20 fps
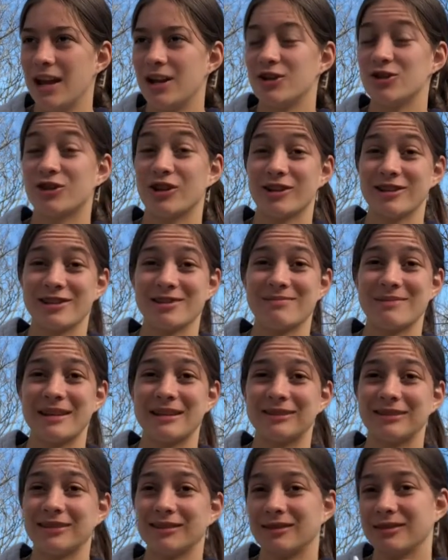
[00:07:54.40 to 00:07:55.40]
should I just make
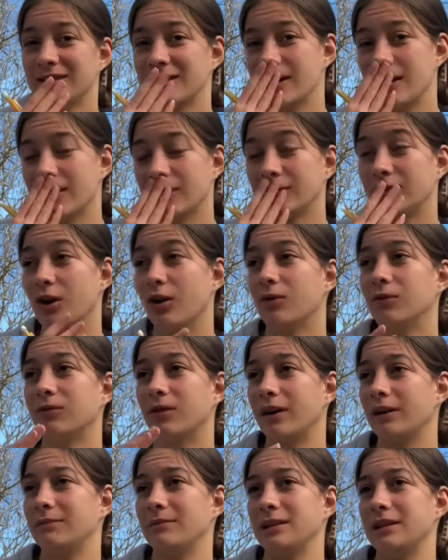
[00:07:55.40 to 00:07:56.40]
literally a
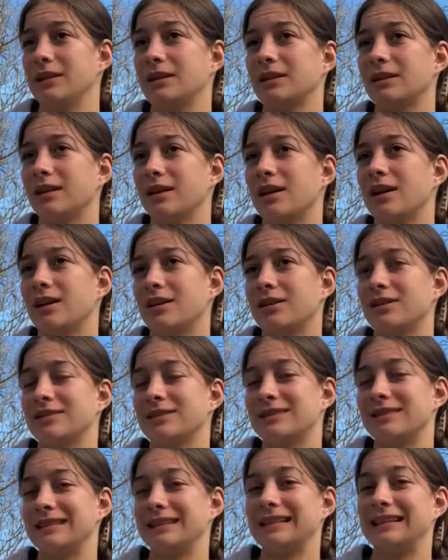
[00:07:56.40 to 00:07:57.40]
GoFundMe
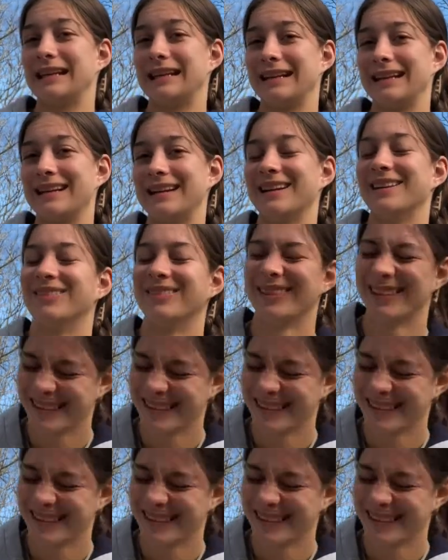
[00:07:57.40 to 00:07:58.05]
to get a camera?